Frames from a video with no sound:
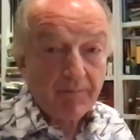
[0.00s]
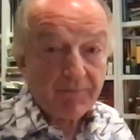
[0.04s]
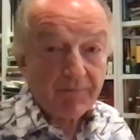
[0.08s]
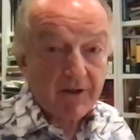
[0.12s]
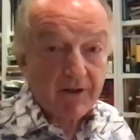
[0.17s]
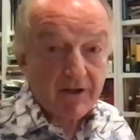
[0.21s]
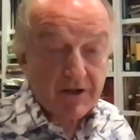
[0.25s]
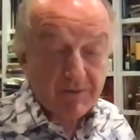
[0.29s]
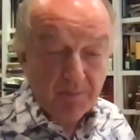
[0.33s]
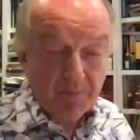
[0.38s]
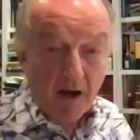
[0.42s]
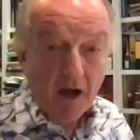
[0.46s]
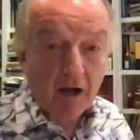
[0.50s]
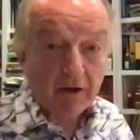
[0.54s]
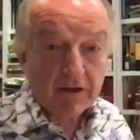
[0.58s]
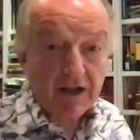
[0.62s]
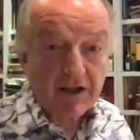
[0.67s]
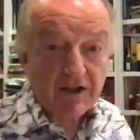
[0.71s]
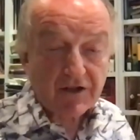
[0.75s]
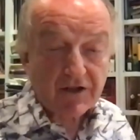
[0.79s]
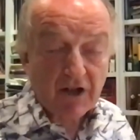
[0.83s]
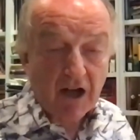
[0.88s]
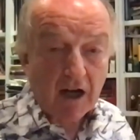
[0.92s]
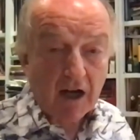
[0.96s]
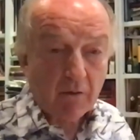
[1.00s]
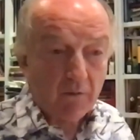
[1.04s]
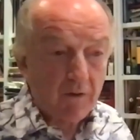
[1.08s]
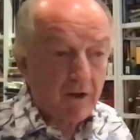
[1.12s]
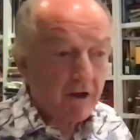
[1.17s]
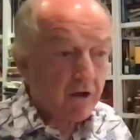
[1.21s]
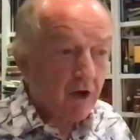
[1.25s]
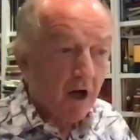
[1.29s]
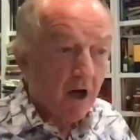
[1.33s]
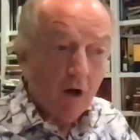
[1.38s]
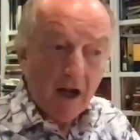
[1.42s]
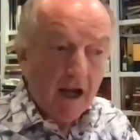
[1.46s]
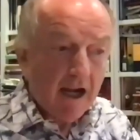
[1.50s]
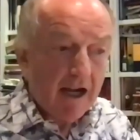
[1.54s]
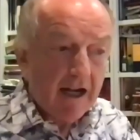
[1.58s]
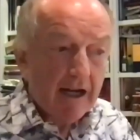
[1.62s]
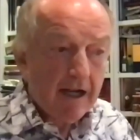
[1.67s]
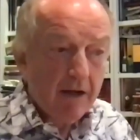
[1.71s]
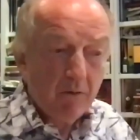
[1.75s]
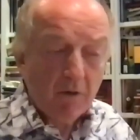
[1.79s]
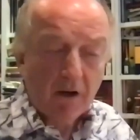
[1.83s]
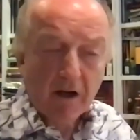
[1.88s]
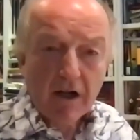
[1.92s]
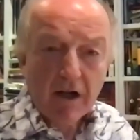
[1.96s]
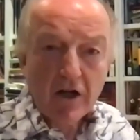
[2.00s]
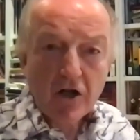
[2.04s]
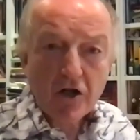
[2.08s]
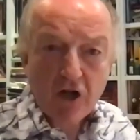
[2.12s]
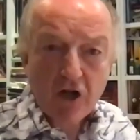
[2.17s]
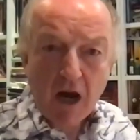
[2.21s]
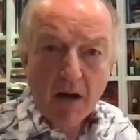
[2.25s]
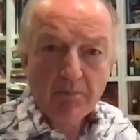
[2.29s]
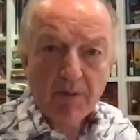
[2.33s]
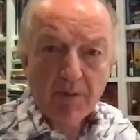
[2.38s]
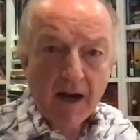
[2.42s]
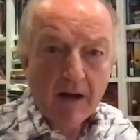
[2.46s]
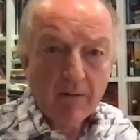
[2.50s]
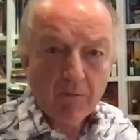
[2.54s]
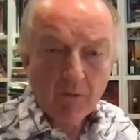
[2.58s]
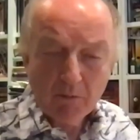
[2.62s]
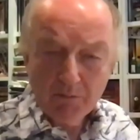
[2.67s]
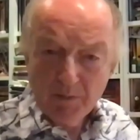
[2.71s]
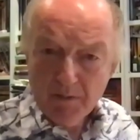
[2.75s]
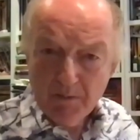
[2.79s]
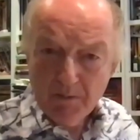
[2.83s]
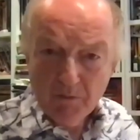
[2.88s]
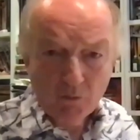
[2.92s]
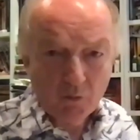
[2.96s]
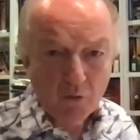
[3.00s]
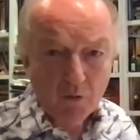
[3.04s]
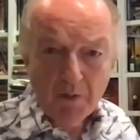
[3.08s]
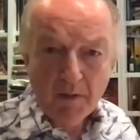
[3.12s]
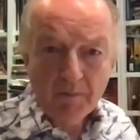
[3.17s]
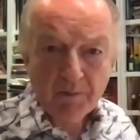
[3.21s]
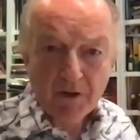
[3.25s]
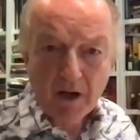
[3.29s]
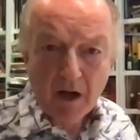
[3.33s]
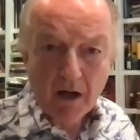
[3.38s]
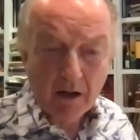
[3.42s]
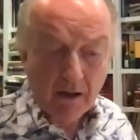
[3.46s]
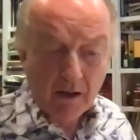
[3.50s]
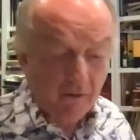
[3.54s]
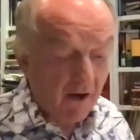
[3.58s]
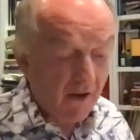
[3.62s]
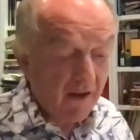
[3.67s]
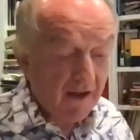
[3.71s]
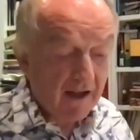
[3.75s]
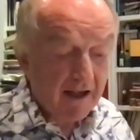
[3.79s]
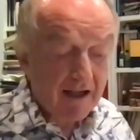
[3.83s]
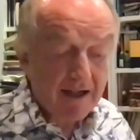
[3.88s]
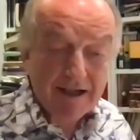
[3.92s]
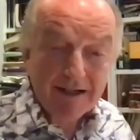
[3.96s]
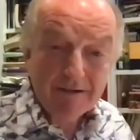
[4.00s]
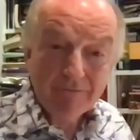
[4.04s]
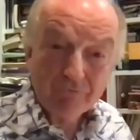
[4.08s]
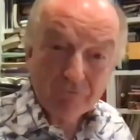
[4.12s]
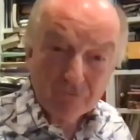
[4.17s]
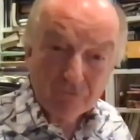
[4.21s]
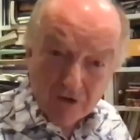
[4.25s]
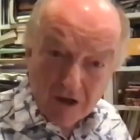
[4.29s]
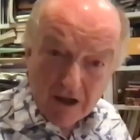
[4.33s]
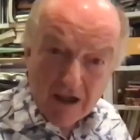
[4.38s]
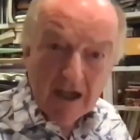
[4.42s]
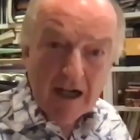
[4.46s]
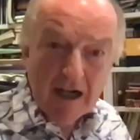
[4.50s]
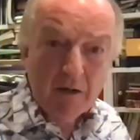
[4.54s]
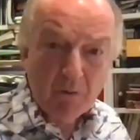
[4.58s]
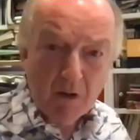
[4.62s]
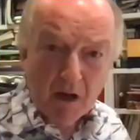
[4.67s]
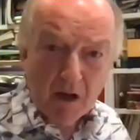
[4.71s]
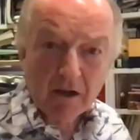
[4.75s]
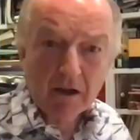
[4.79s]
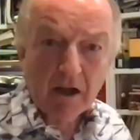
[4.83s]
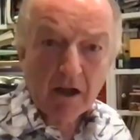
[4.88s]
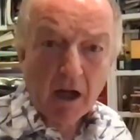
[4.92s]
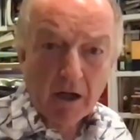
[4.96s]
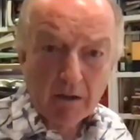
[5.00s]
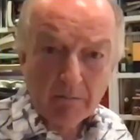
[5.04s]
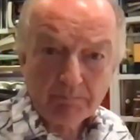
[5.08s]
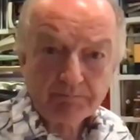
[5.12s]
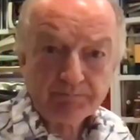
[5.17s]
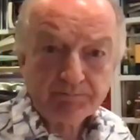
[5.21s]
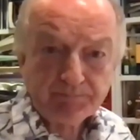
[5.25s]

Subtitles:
sparkling style, which anyone in Champagne would be proud of. I think it's really well done.